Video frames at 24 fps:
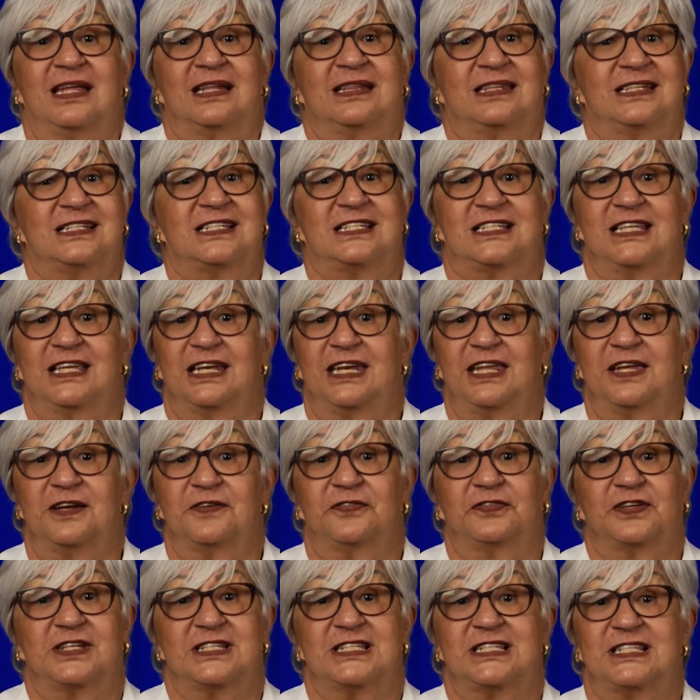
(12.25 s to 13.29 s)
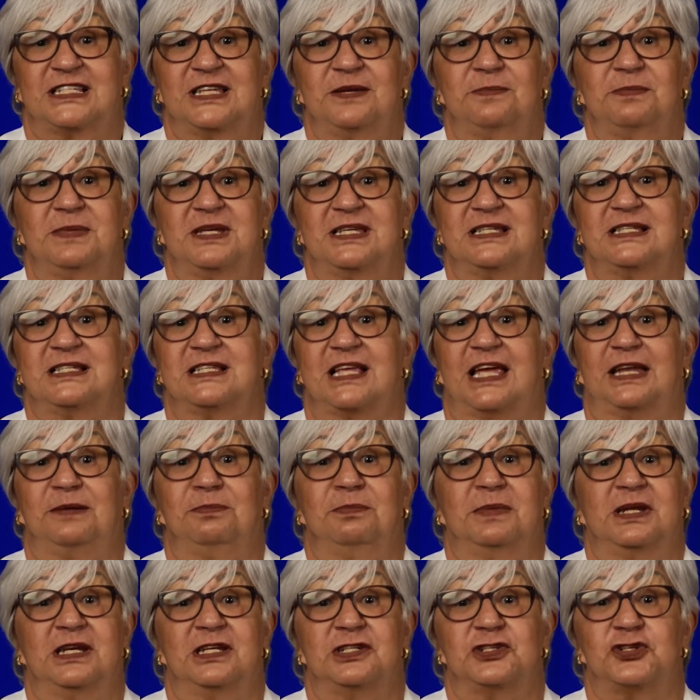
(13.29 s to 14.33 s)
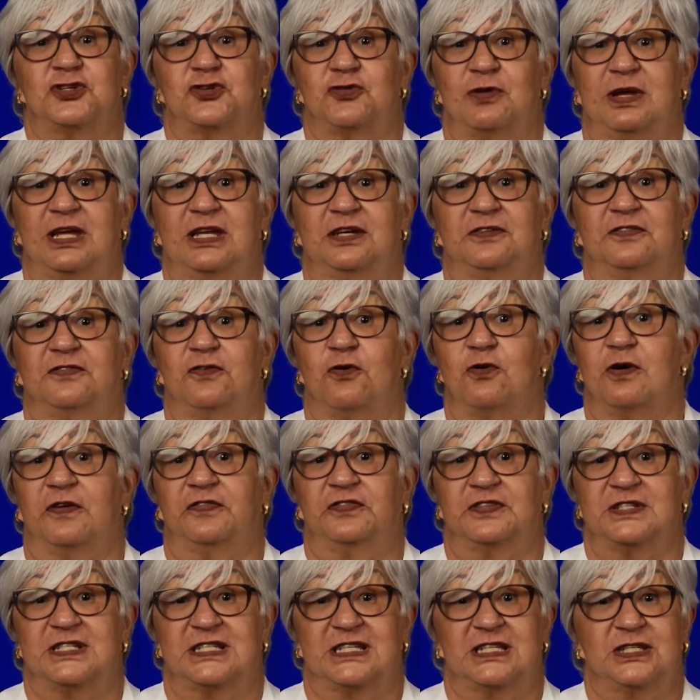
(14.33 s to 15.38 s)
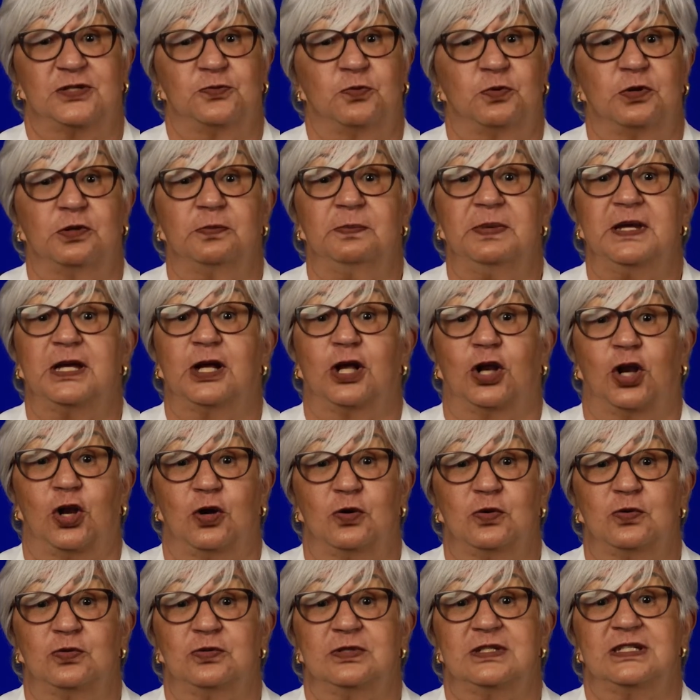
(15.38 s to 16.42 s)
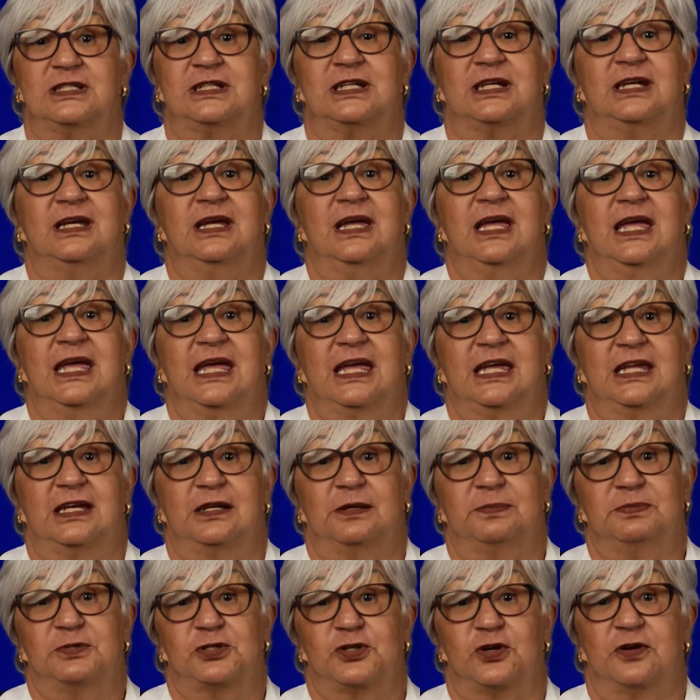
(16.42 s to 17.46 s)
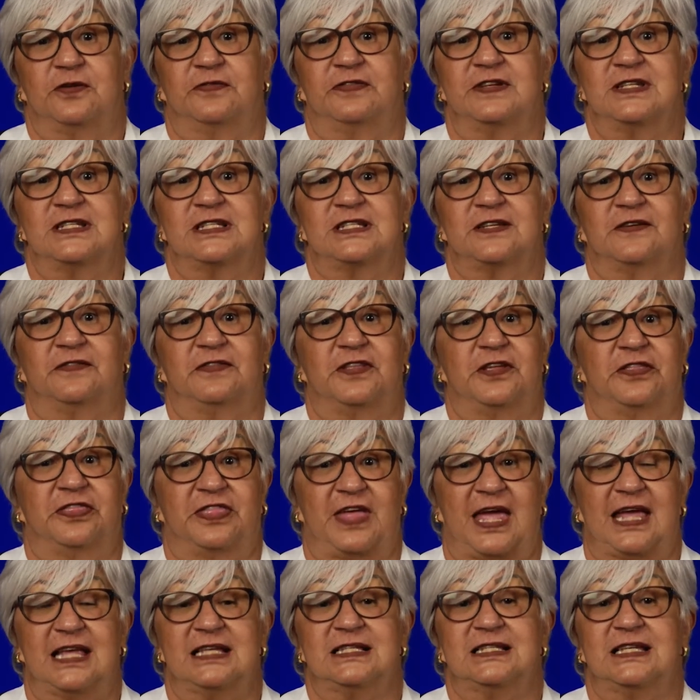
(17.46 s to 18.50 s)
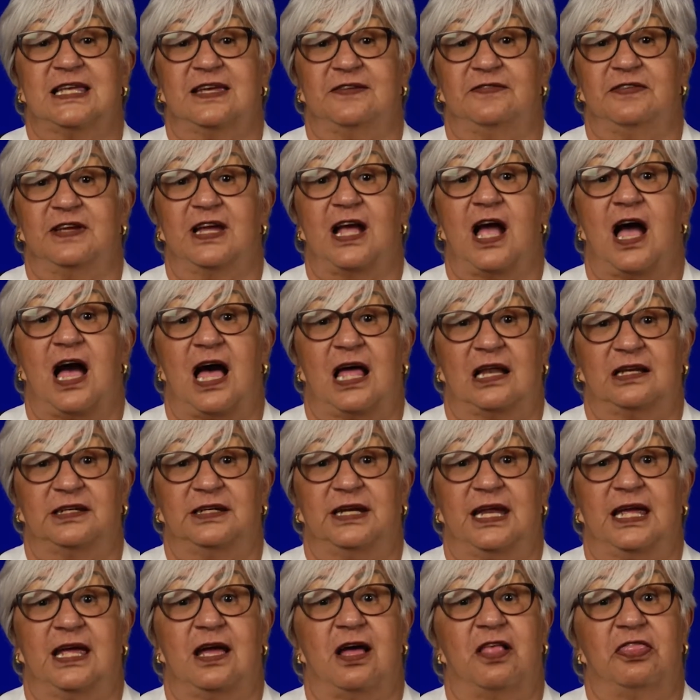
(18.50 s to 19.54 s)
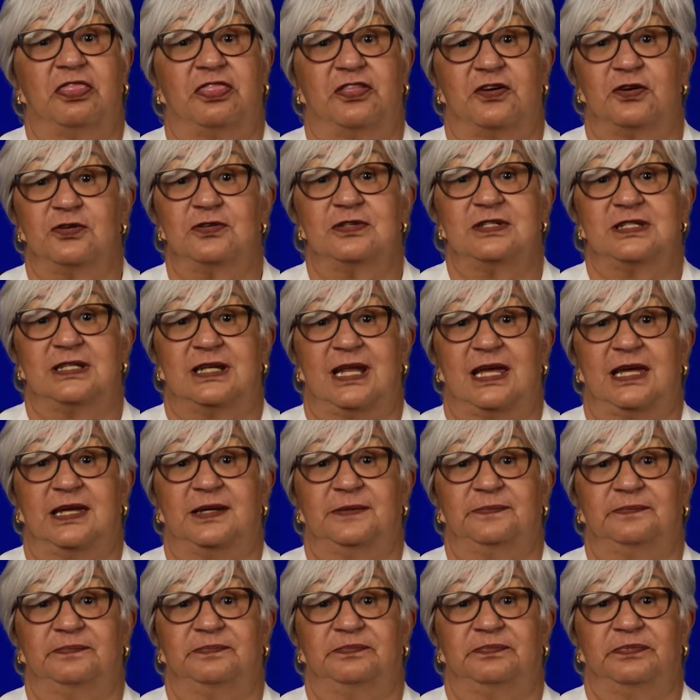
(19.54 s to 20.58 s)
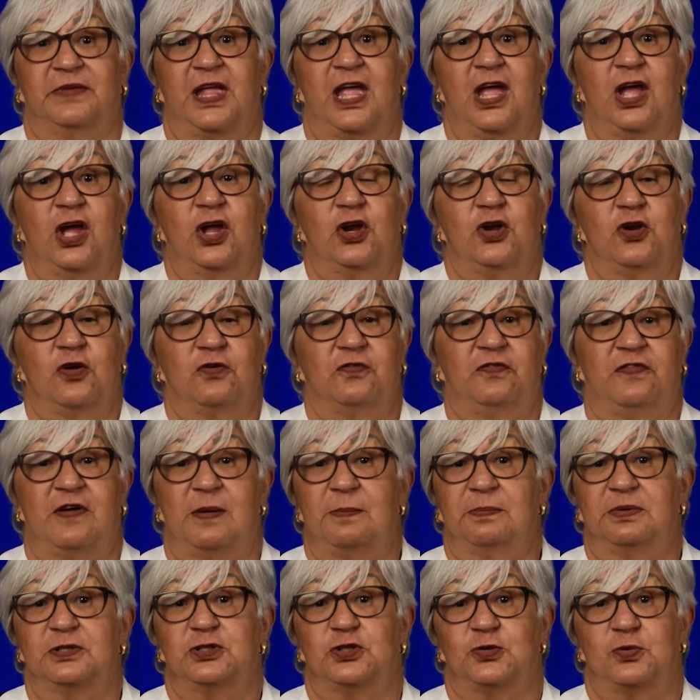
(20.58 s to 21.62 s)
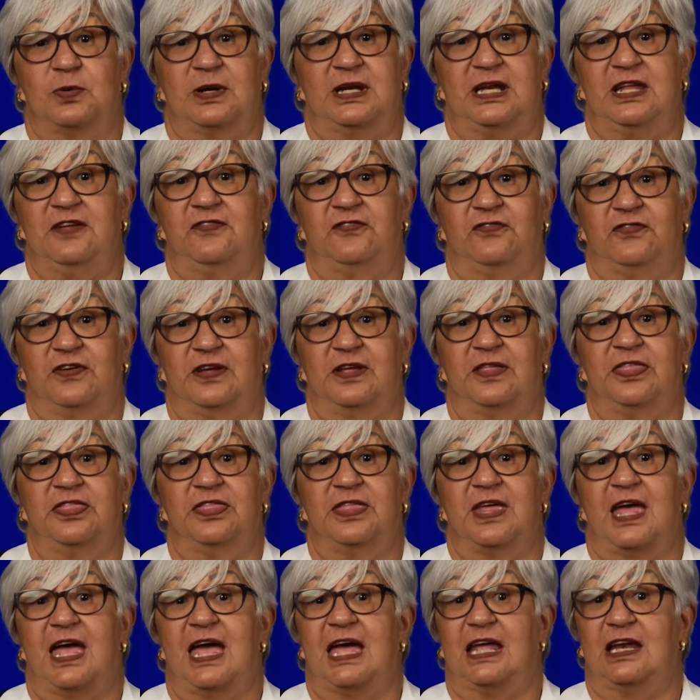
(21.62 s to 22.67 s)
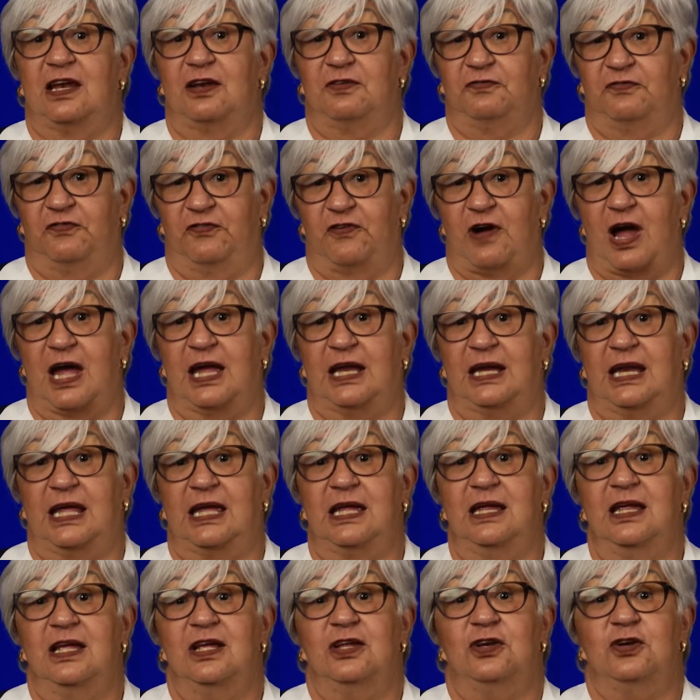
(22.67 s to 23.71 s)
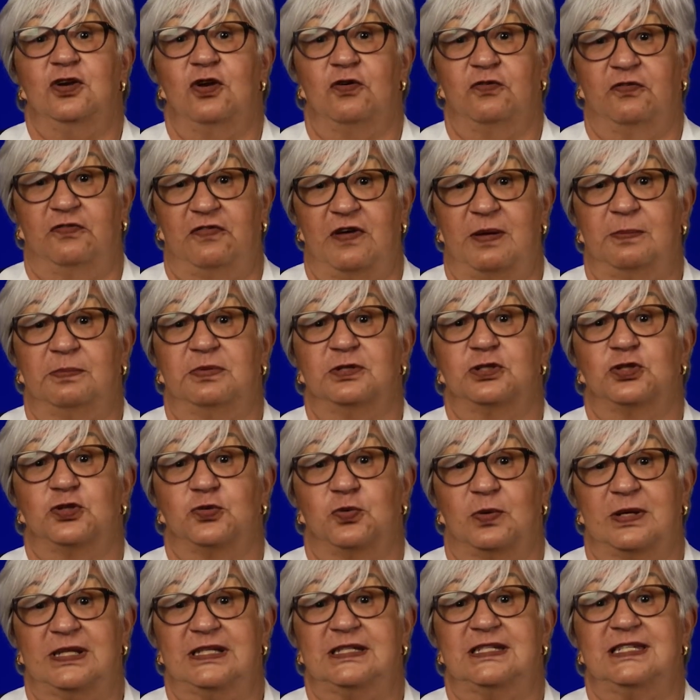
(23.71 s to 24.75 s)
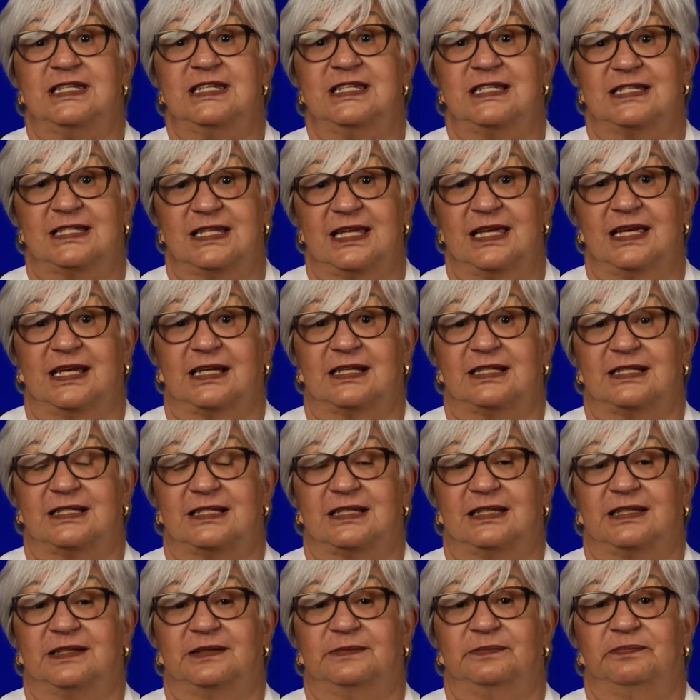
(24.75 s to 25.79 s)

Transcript: The City of Kissimmee's administrative offices will be closed in observance of the Thanksgiving holiday on Thursday, November 25th, and on Friday, November 26th.